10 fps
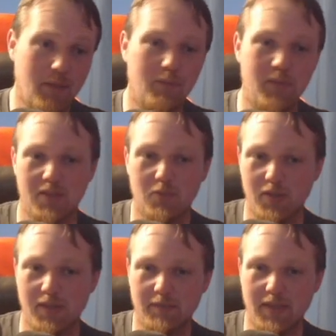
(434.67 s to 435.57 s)
but didn't
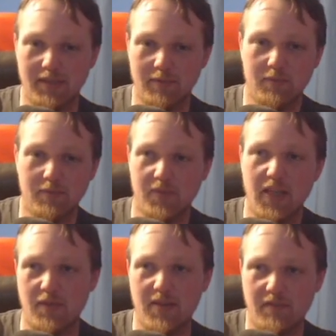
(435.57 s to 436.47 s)
really like
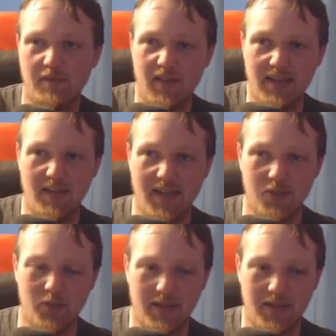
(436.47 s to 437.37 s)
give you the definitive
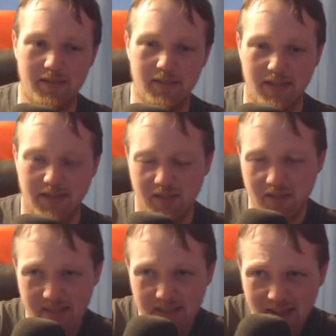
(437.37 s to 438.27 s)
answer at the end. Like,
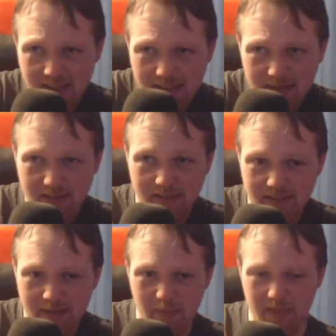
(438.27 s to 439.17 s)
just a
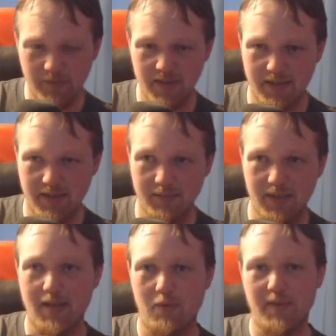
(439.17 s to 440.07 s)
little bit of affinity,
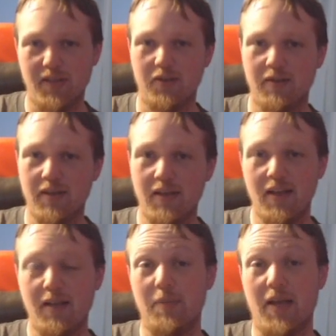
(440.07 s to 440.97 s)
and I would have been good.
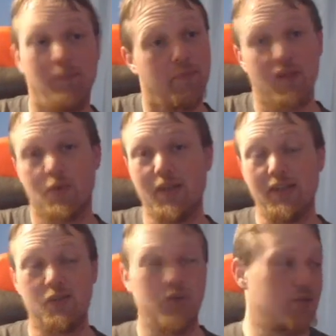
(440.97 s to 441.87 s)
But yeah, really
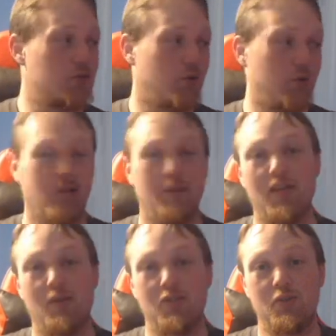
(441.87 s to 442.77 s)
enjoy Control. Let me
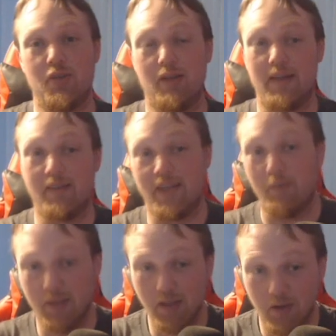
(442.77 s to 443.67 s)
know what you thought about it down
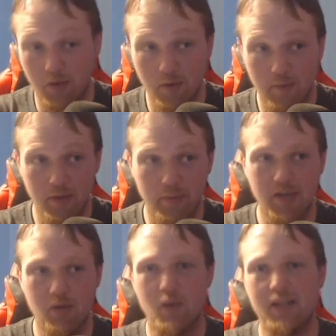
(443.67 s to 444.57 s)
below. Let me
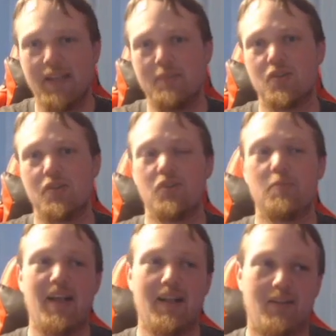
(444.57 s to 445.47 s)
know what games are on your
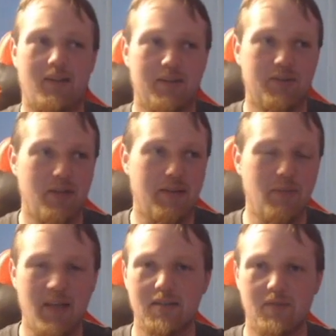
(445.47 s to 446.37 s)
backlog that you're like,
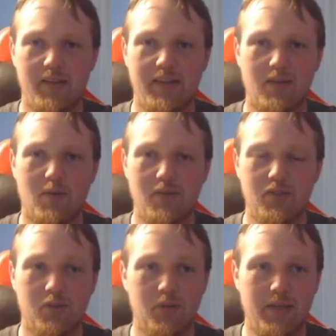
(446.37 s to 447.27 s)
man, I should finally get around
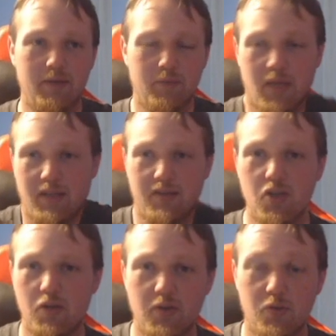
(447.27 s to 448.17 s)
to, and I'll let you
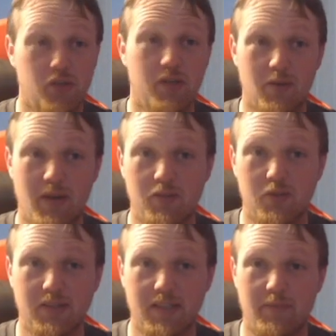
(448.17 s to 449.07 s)
know if you should get around to
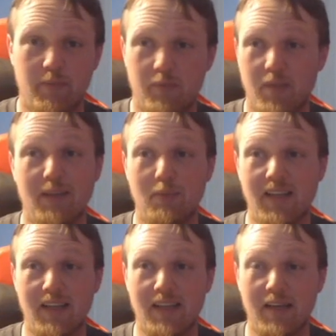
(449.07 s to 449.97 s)
it, because I play
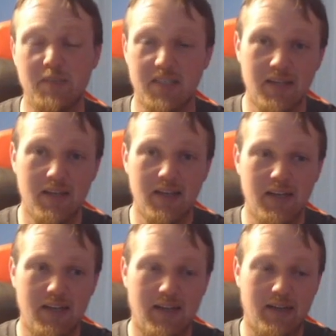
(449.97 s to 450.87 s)
a lot of games.
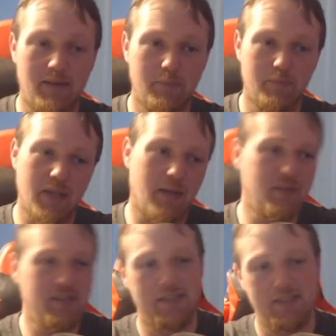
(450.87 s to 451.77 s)
Yeah,
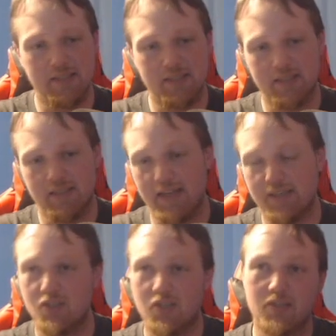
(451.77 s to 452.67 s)
please like,
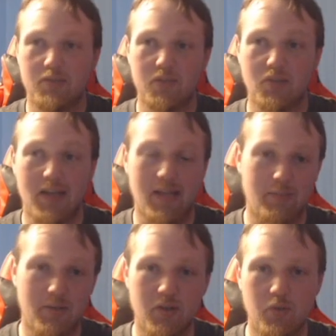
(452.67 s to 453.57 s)
share,
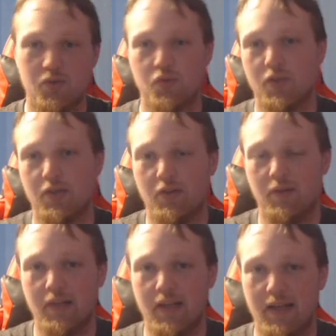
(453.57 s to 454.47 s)
subscribe, you know the drill.
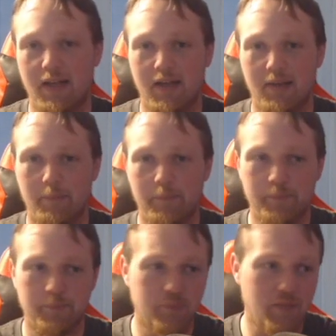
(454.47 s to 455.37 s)

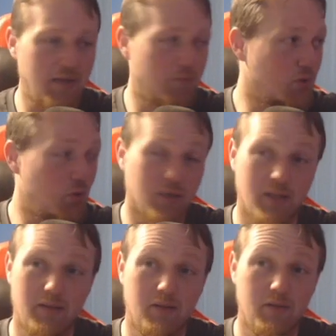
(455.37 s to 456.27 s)
I'm recording
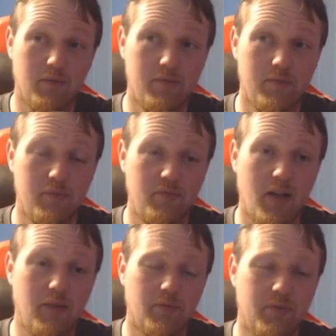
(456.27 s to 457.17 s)
like
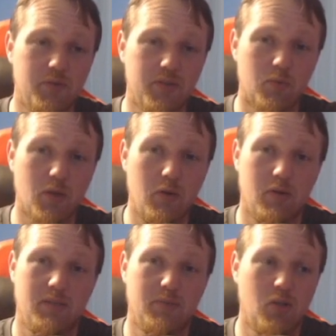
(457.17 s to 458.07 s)
5 reviews in a row
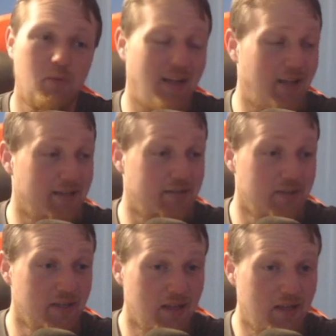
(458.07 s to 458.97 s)
because I'm so behind
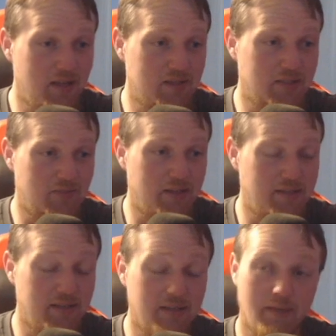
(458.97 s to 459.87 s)
on stuff that I
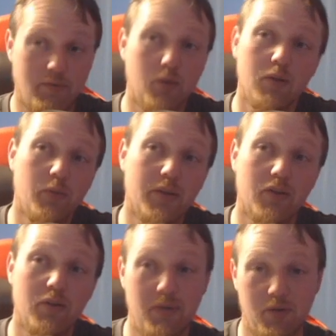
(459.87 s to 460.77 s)
did, and I have no clue when they're
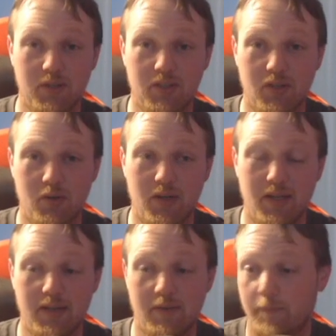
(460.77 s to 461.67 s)
gonna post,
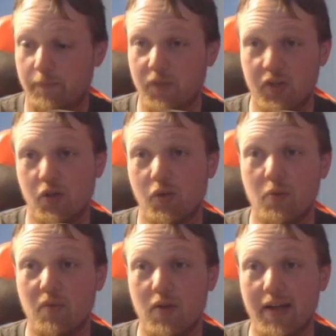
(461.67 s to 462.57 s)
so you'll know
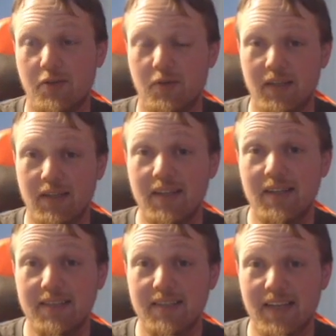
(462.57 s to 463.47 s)
before I do.
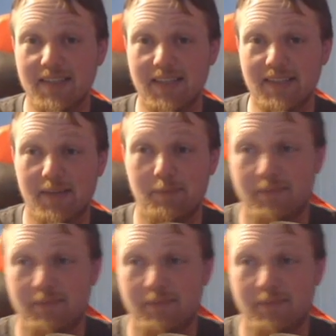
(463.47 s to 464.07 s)
See you guys next time.